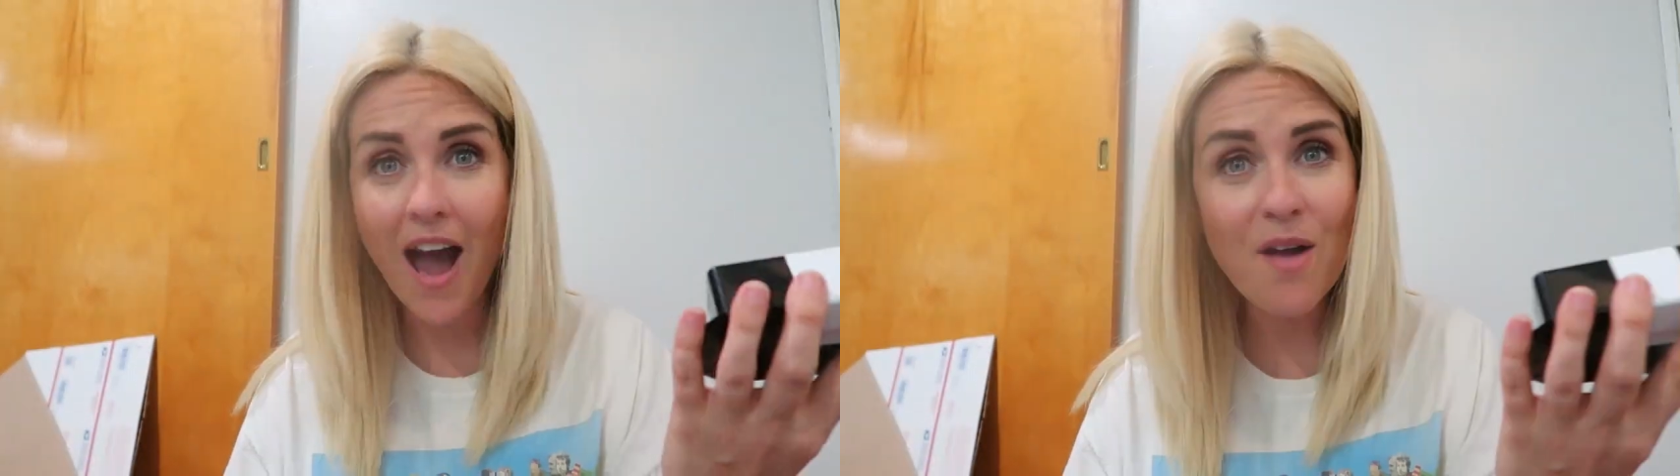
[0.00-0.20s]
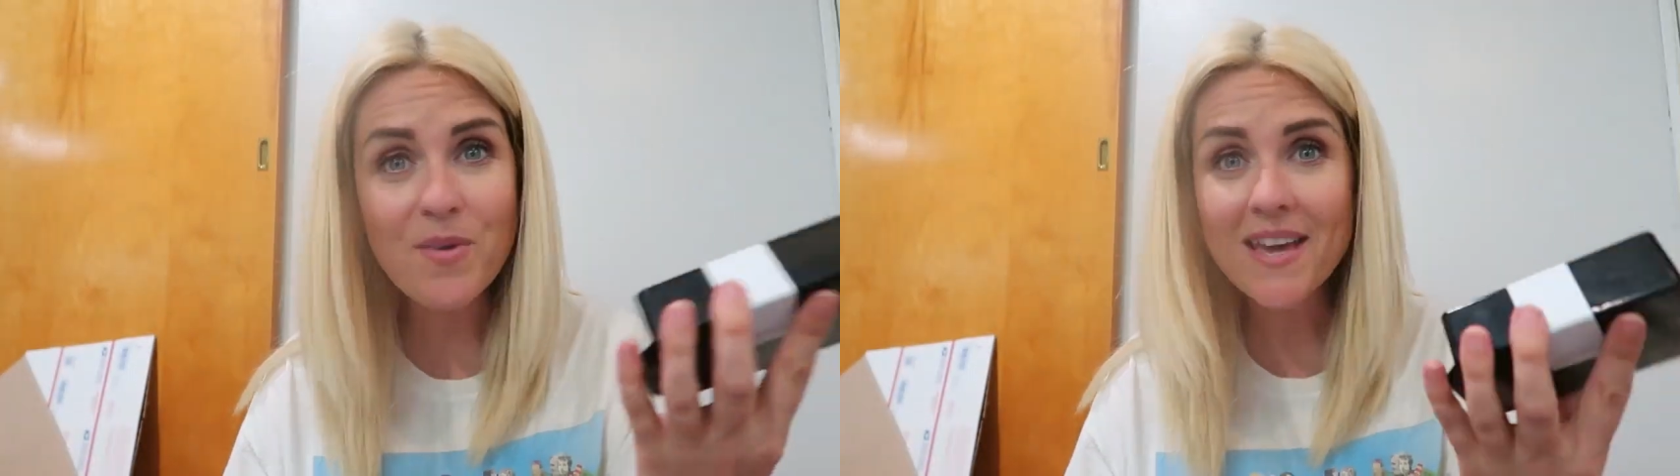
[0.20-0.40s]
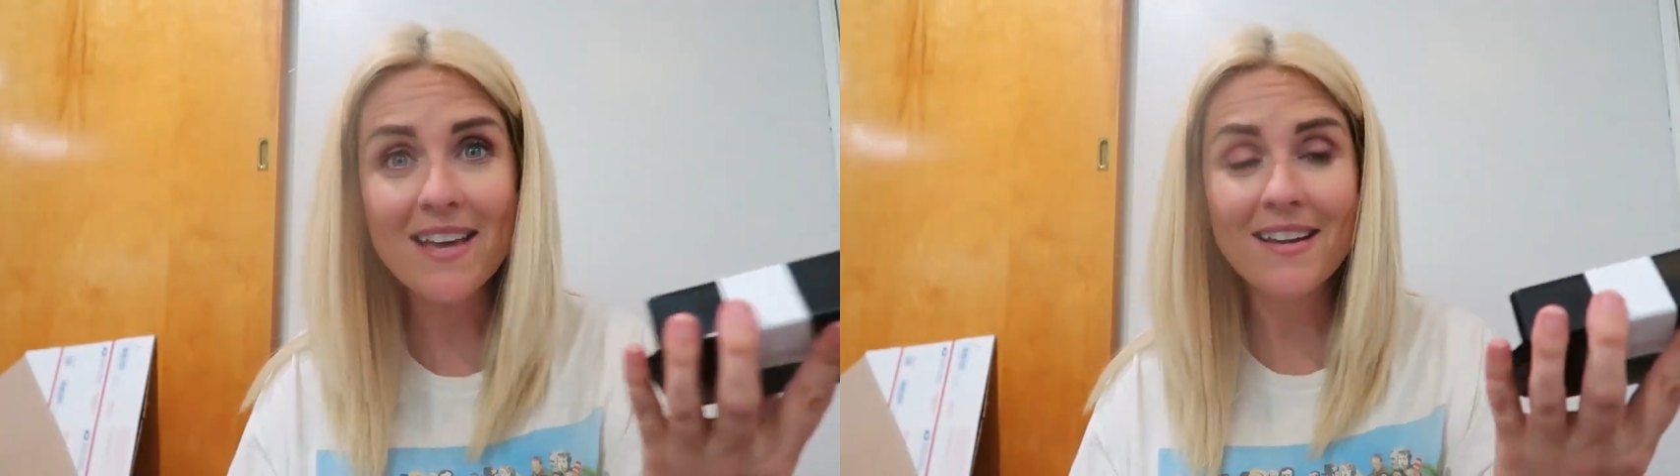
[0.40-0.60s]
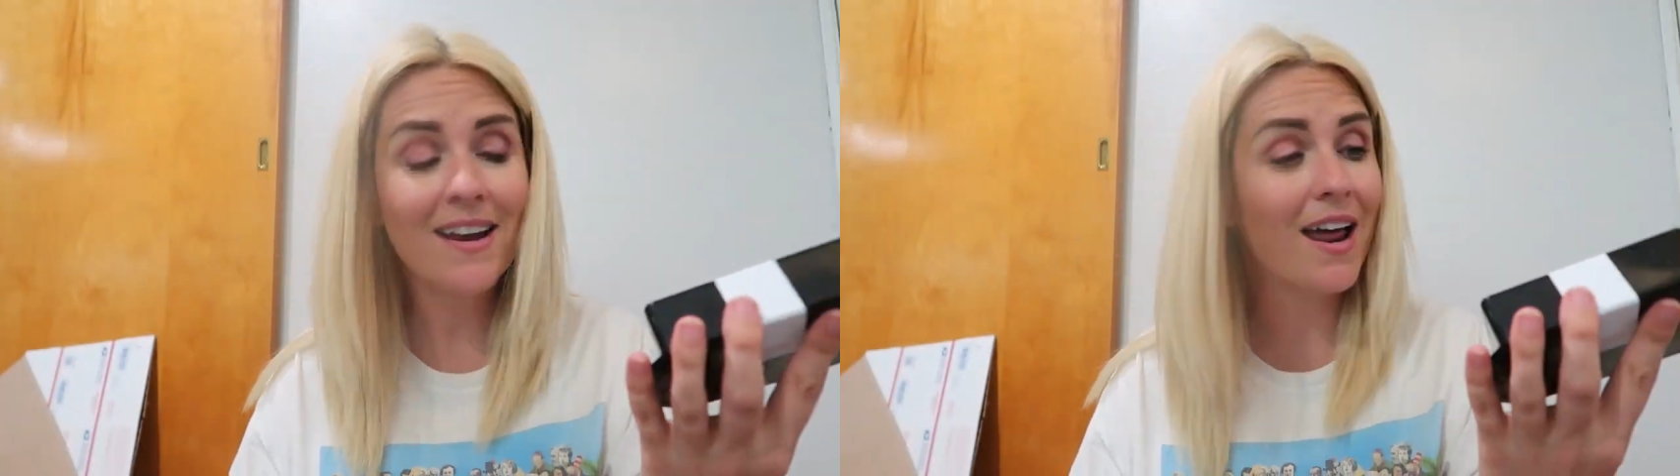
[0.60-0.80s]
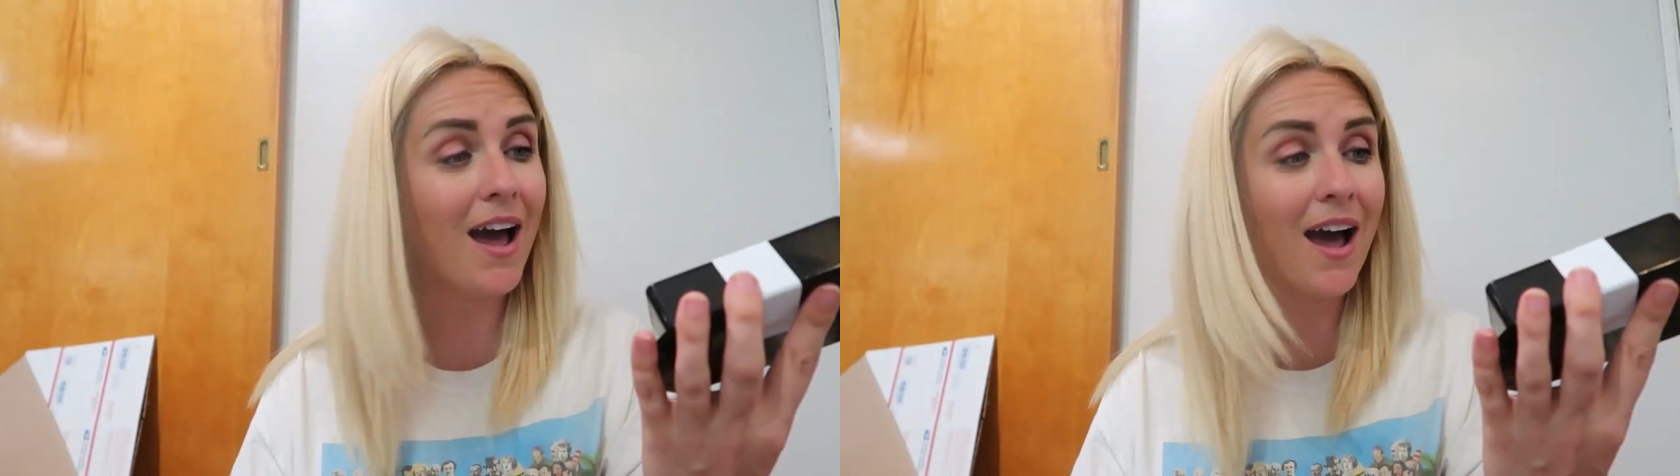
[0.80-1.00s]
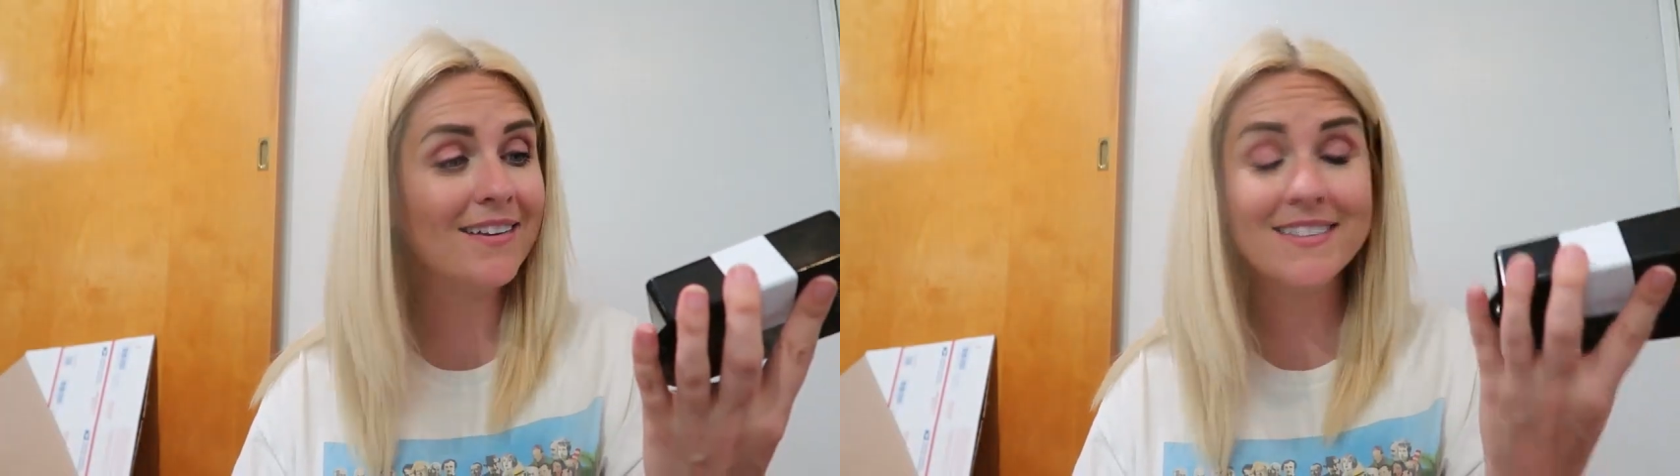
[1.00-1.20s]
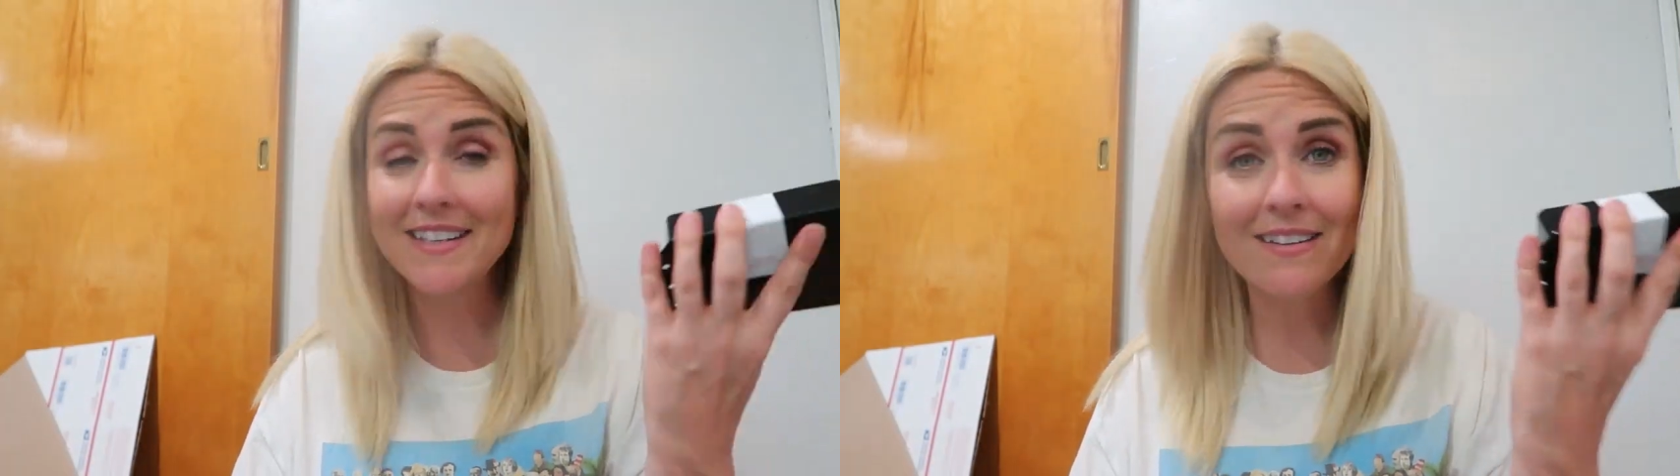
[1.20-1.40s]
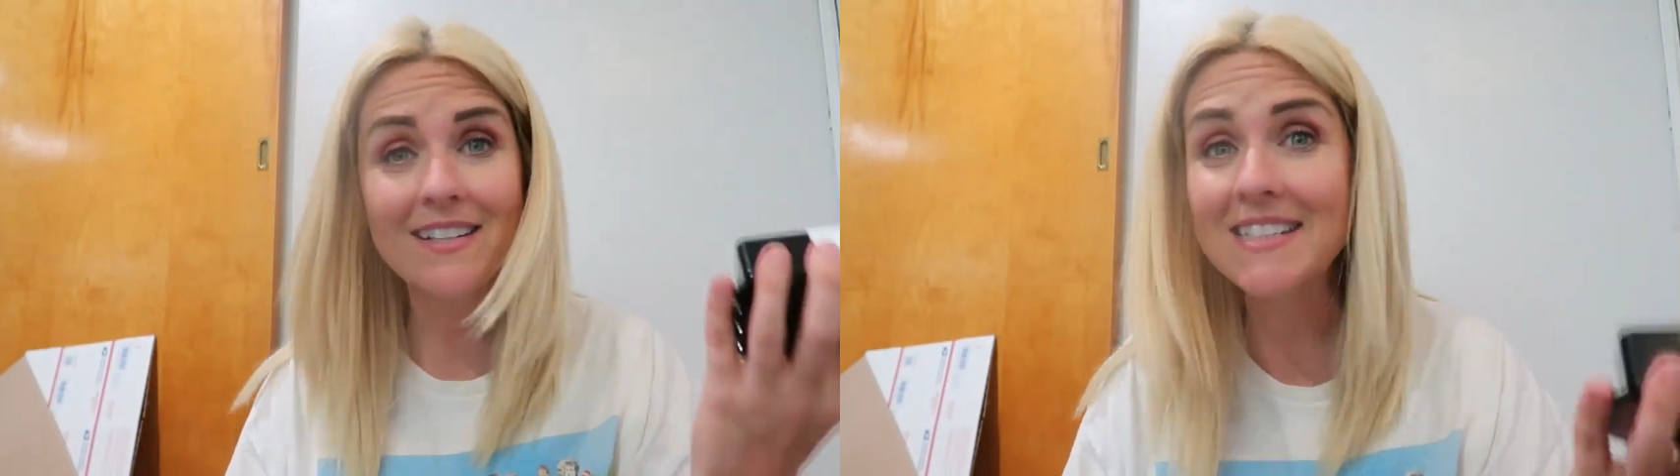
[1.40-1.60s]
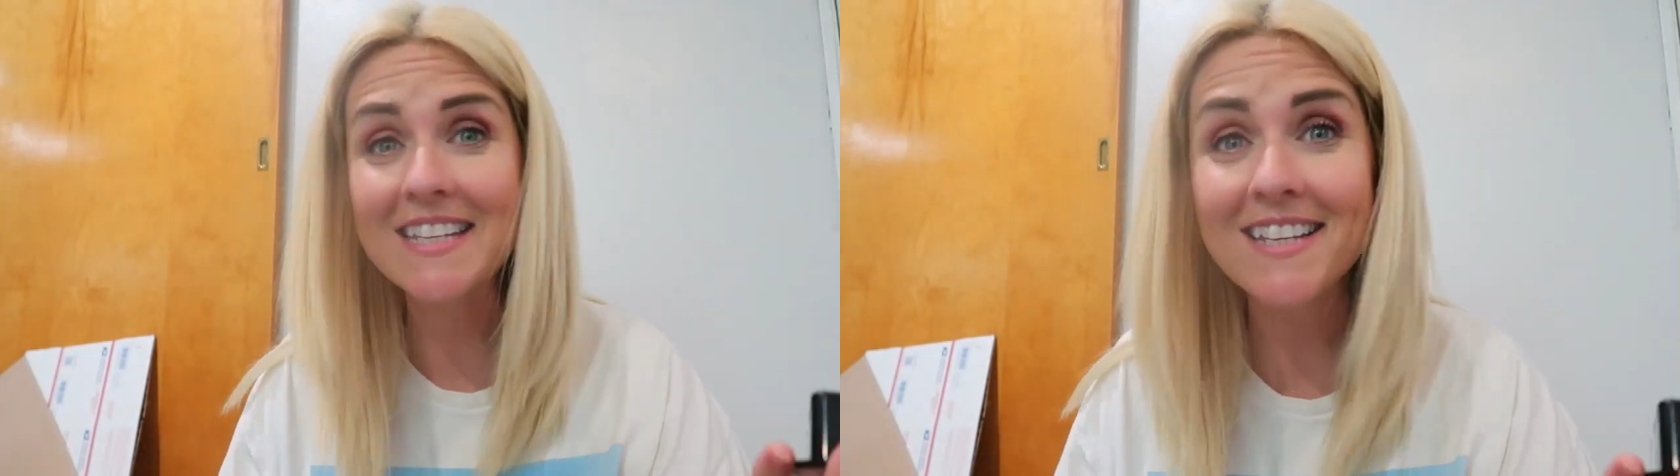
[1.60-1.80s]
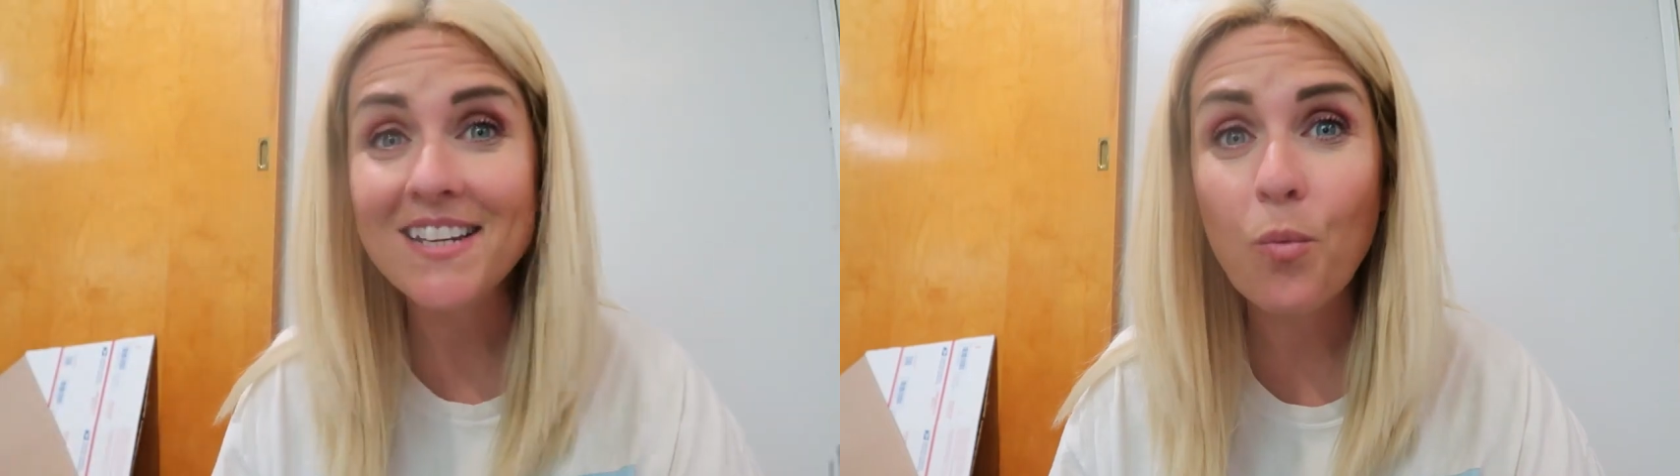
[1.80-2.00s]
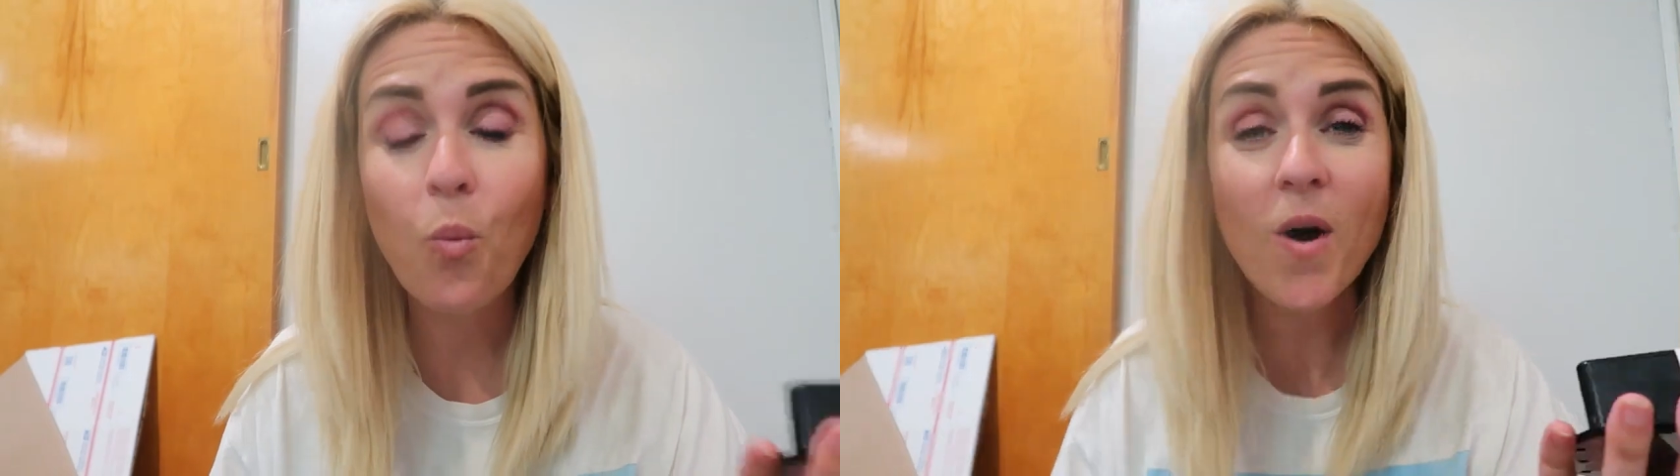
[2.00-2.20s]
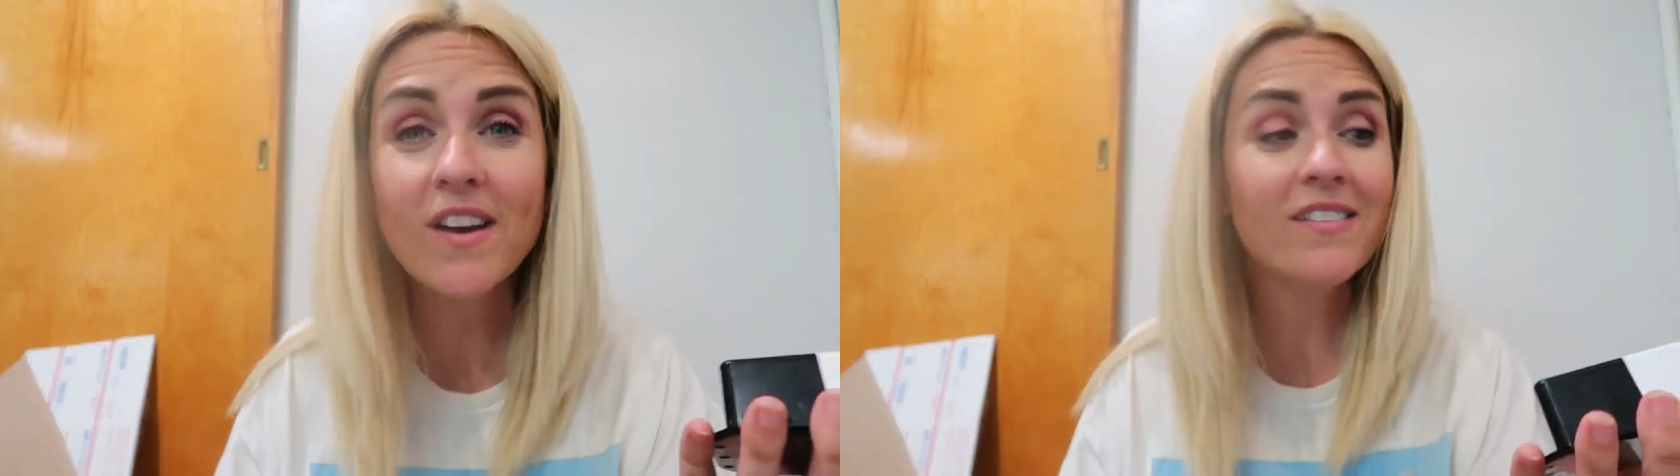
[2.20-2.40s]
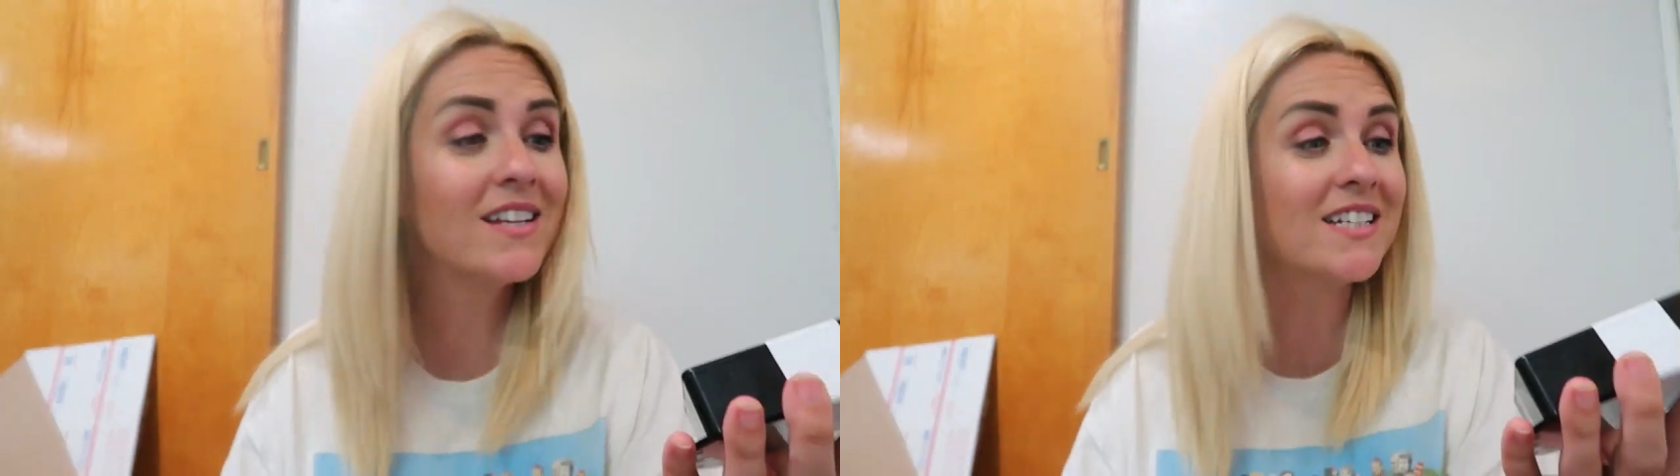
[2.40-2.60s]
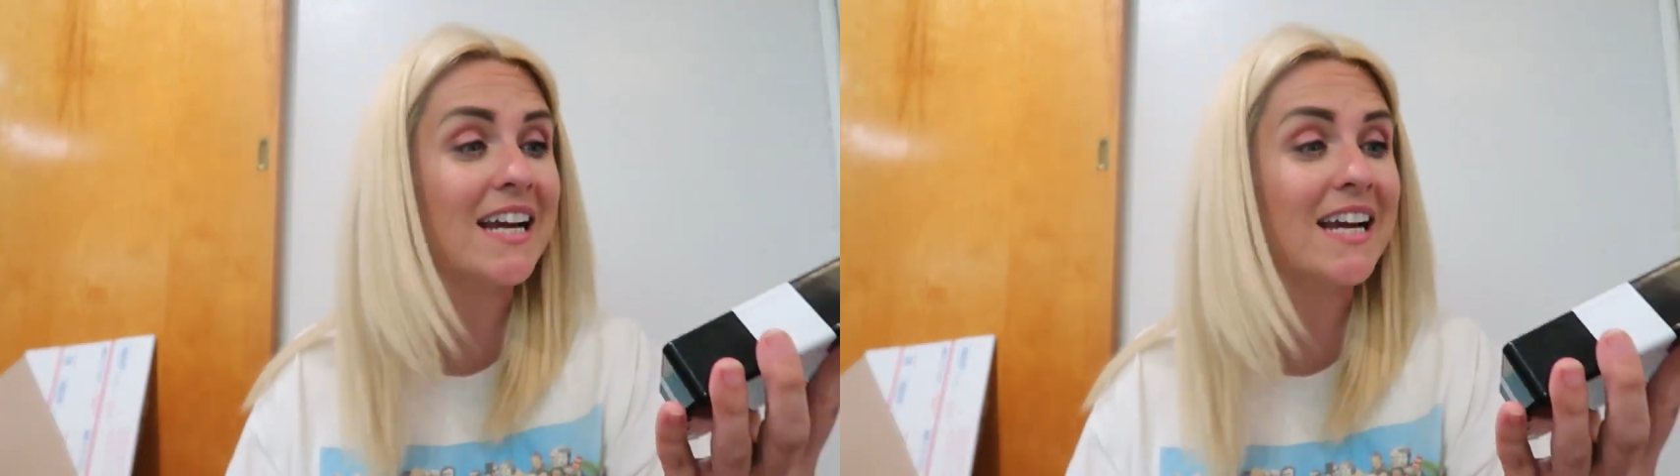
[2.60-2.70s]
I mean, seriously what are the